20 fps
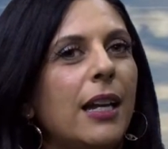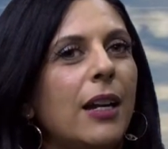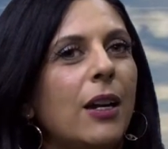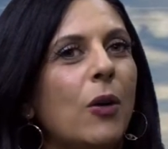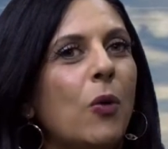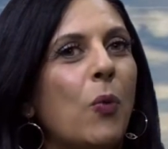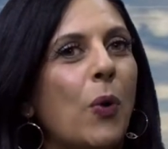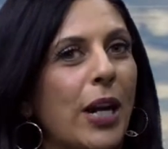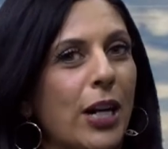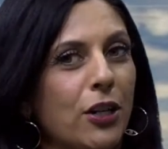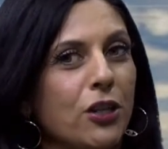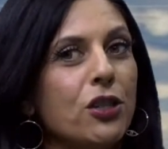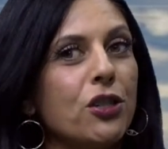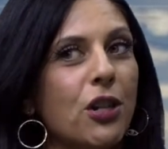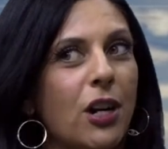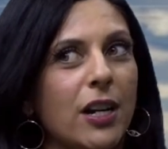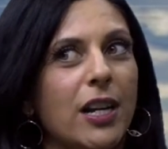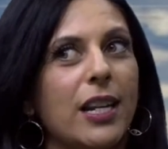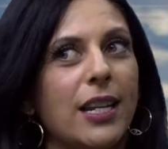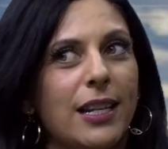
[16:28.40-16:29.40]
we're
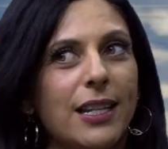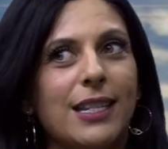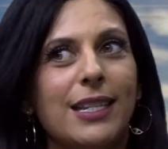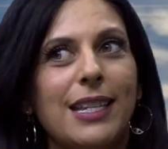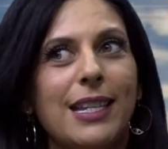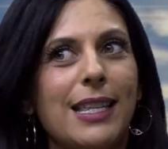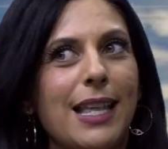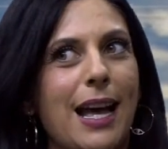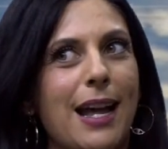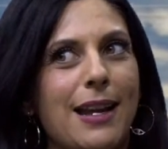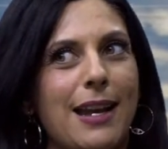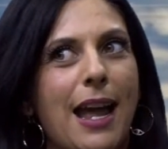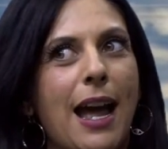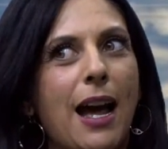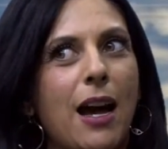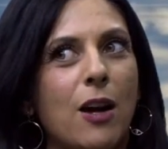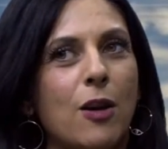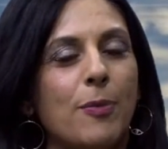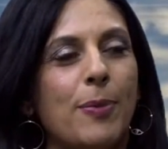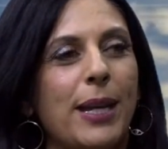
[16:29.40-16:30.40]
starting to see that
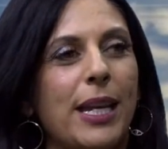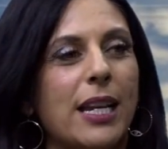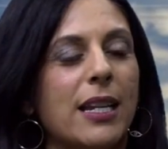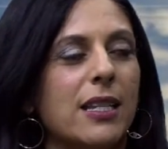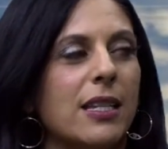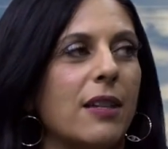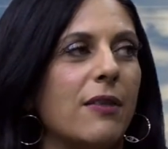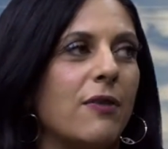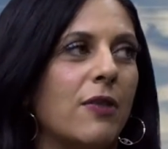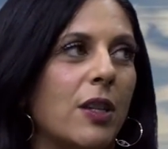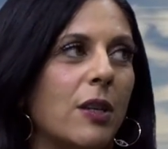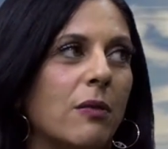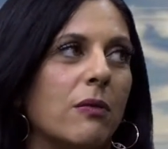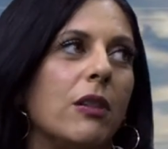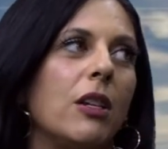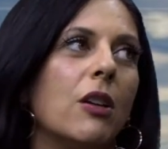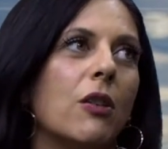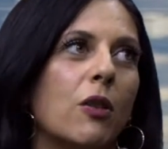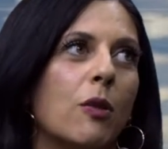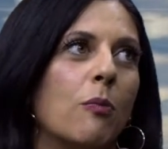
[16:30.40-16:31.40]
now because of
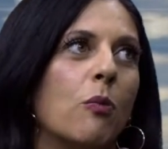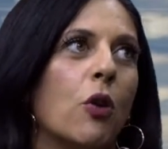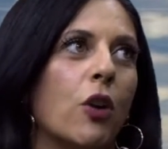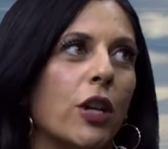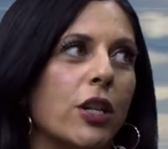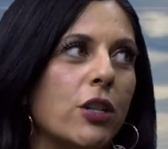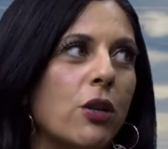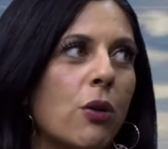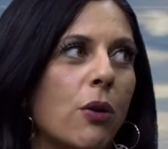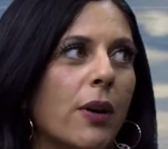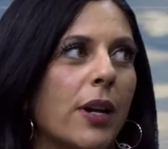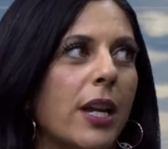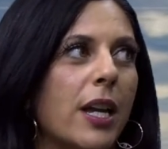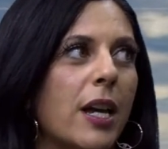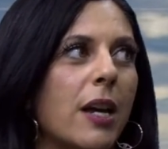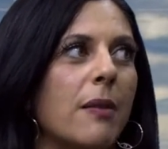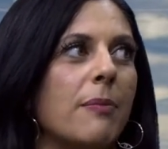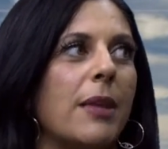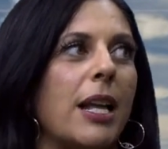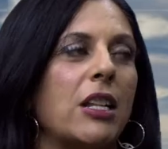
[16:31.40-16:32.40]
the
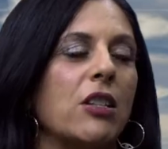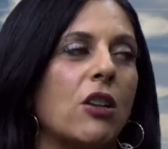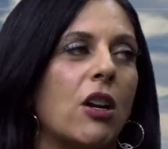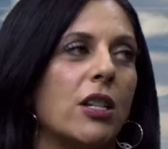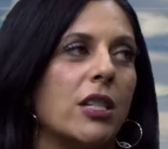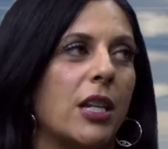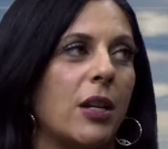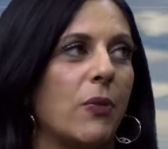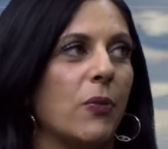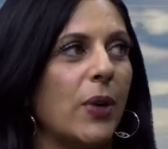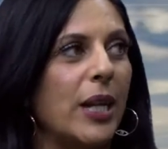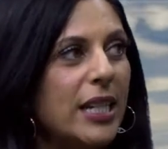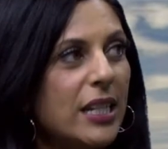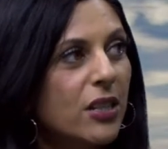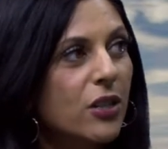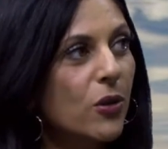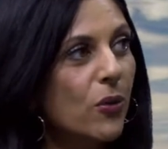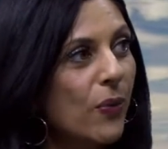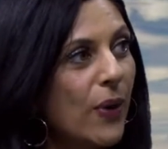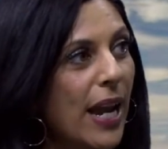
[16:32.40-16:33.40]
moratorium that's causing rents
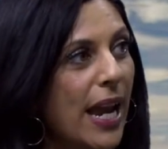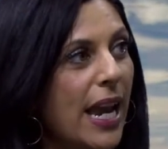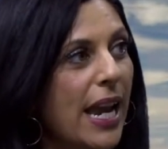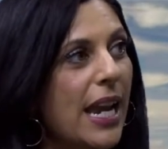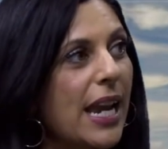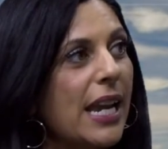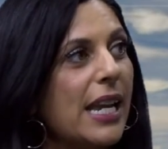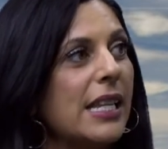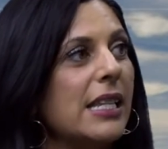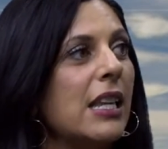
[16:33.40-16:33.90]
to raise.